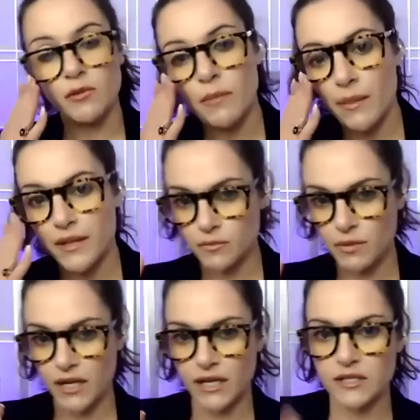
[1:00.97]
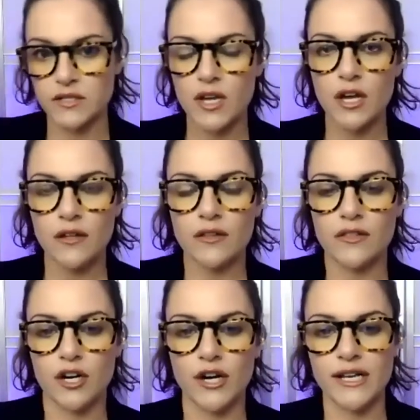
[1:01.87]
about this because
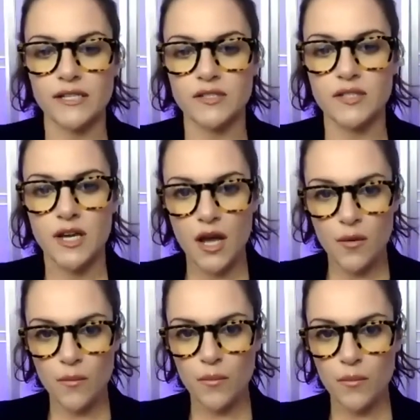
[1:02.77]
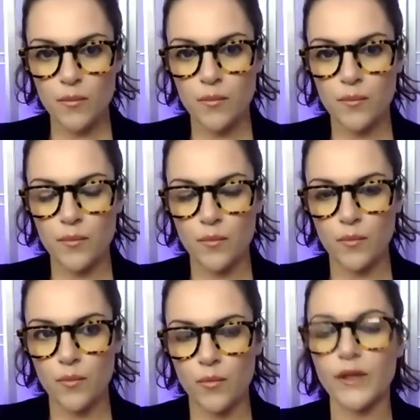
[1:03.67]
there is
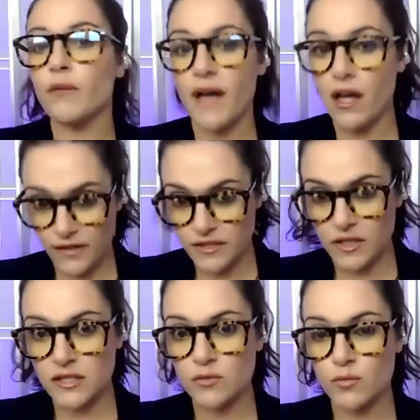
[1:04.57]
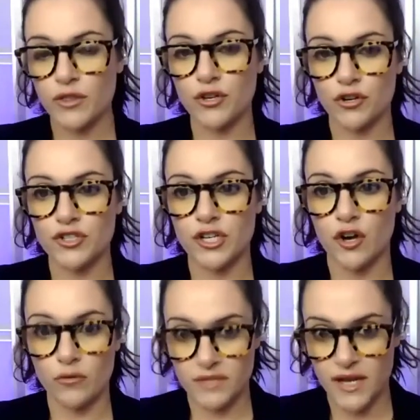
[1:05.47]
real malfeasance with the nursing
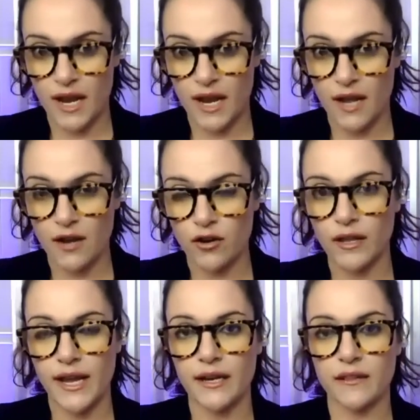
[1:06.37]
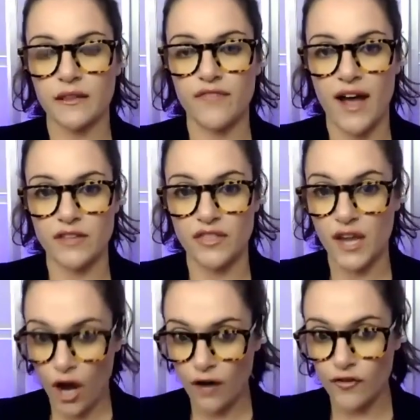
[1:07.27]
home scandal in the fact that they
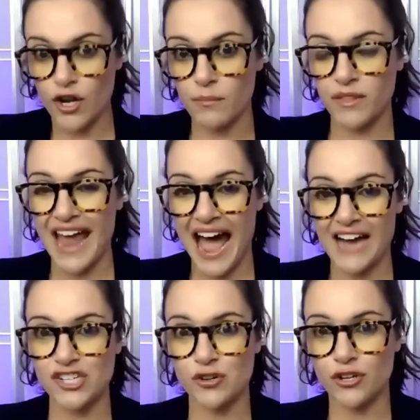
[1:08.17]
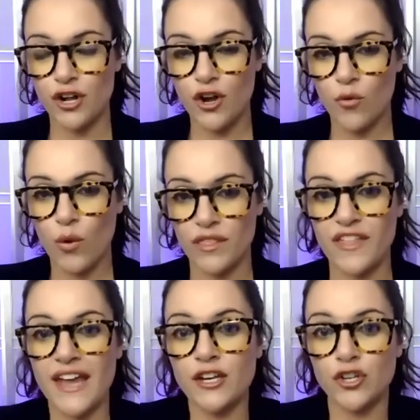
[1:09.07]
covered up the act what
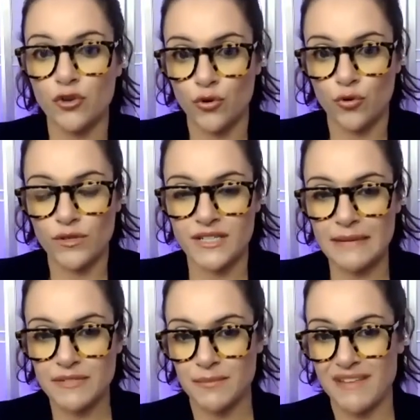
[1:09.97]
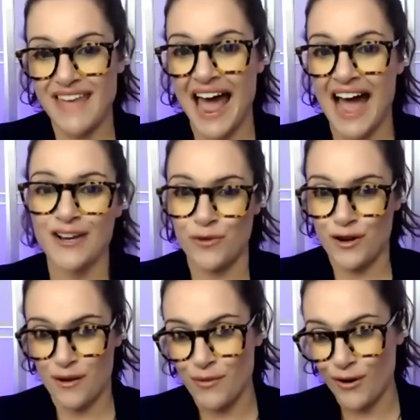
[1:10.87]
they knew deemed to be the
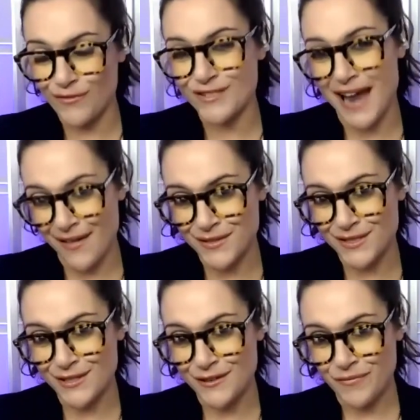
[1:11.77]
accurate number of deaths